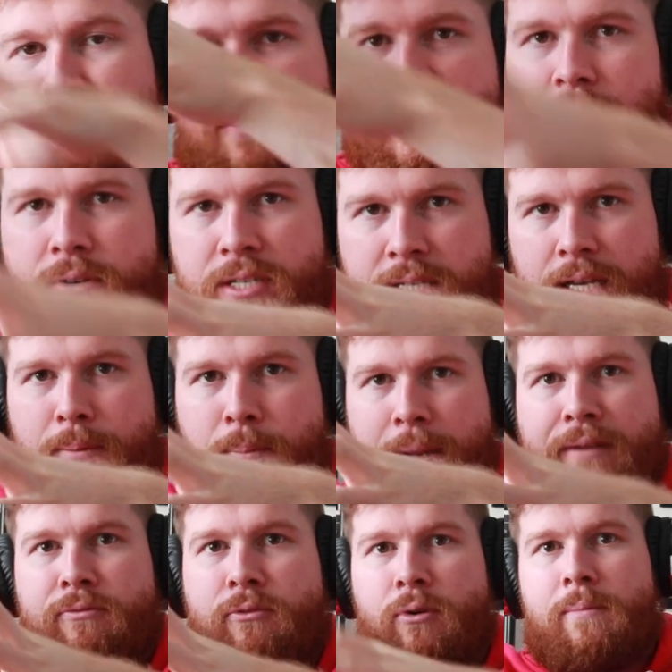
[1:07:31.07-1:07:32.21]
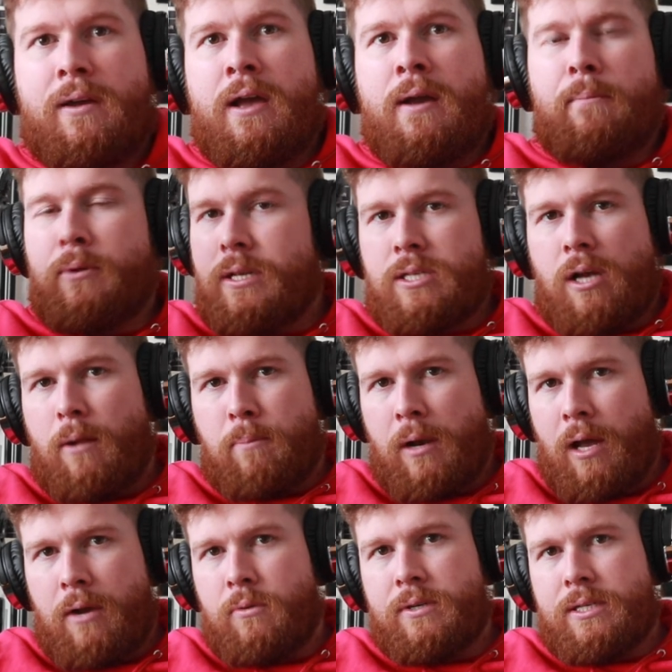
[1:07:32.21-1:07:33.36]
fit out a sink platform, but it's all
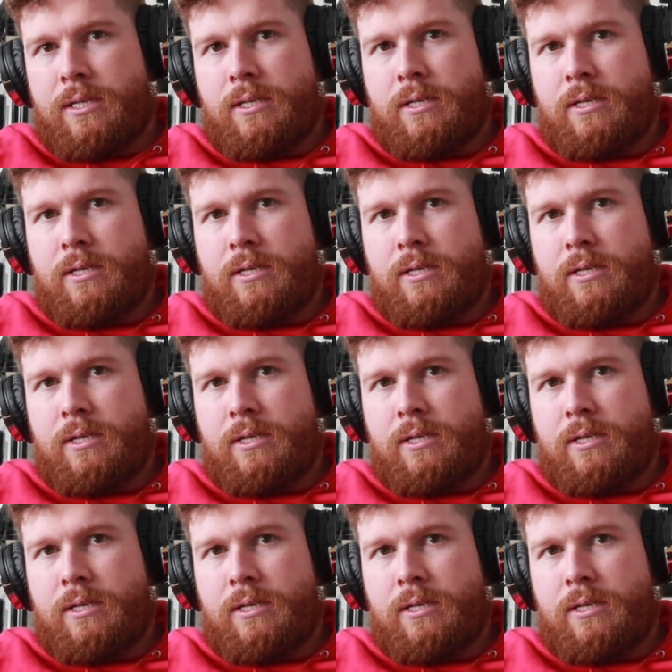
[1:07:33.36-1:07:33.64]
plywood.